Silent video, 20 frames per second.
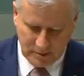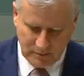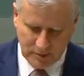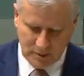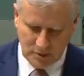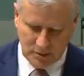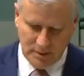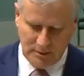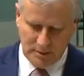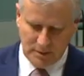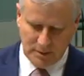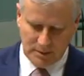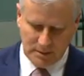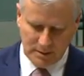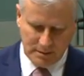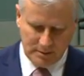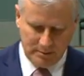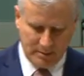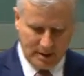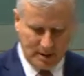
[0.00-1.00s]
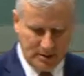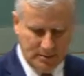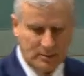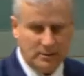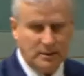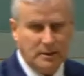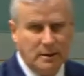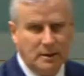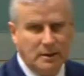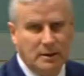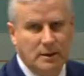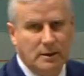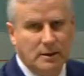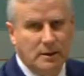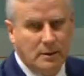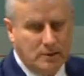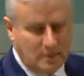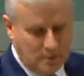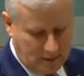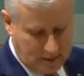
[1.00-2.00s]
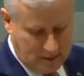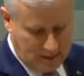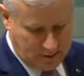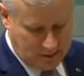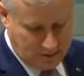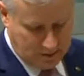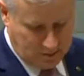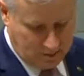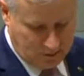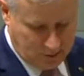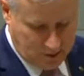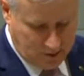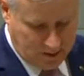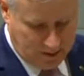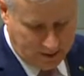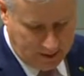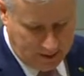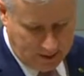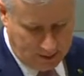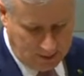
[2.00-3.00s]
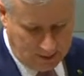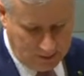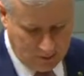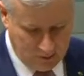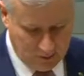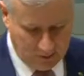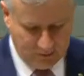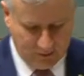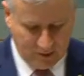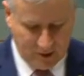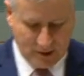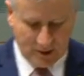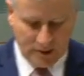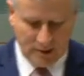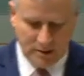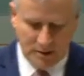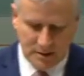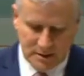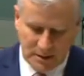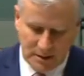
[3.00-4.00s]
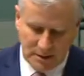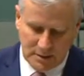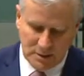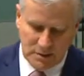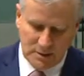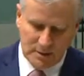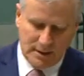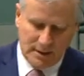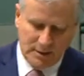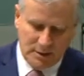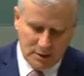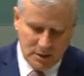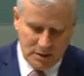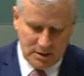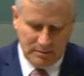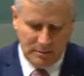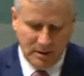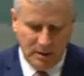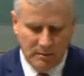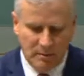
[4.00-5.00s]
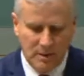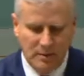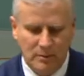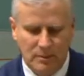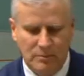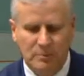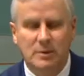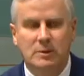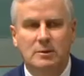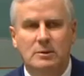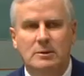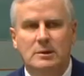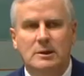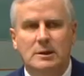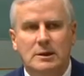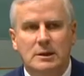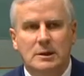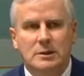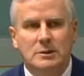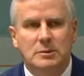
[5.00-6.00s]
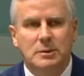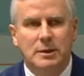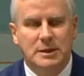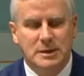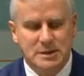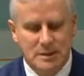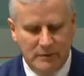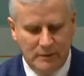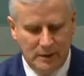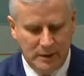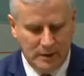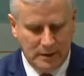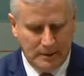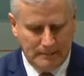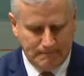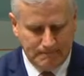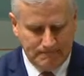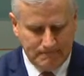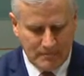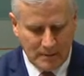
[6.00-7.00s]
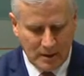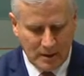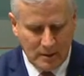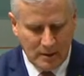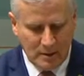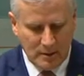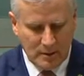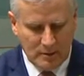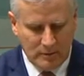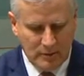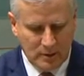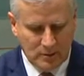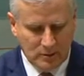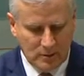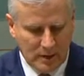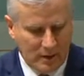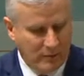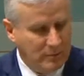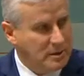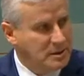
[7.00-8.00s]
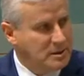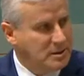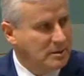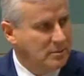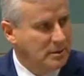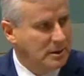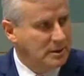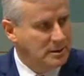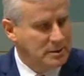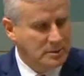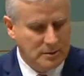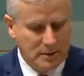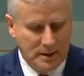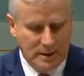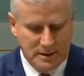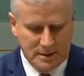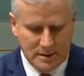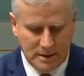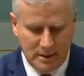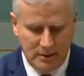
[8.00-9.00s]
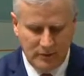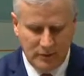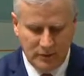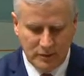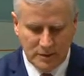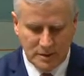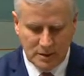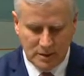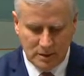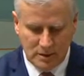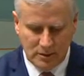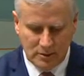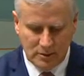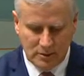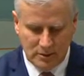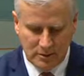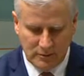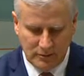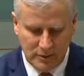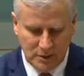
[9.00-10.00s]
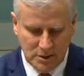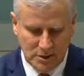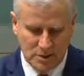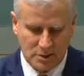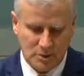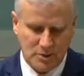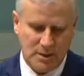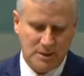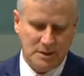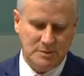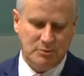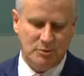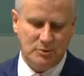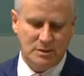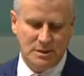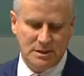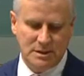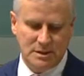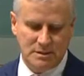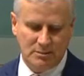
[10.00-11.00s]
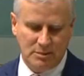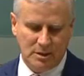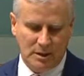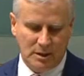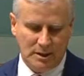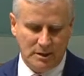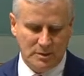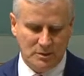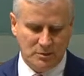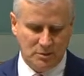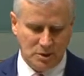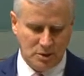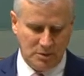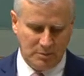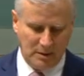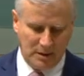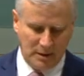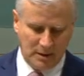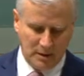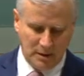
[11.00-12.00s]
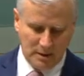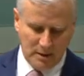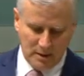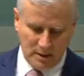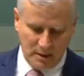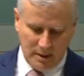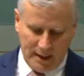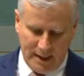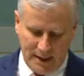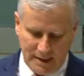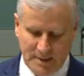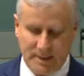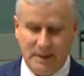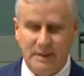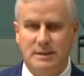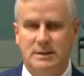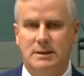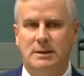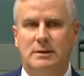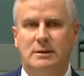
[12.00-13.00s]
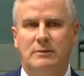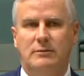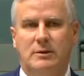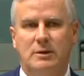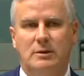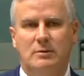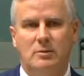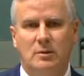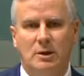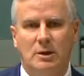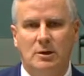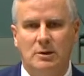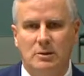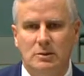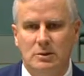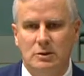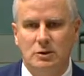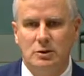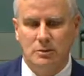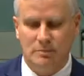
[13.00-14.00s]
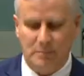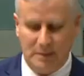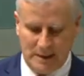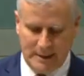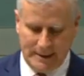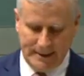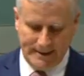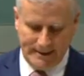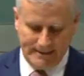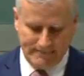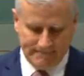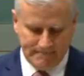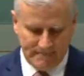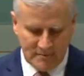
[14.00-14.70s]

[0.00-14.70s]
who have contributed to the debate on the Coastal Trading Revitalising Australian Shipping Amendment Bill 2017. The federal government is committed to a safe, secure and efficient transport system, and coastal shipping has a significant role to play.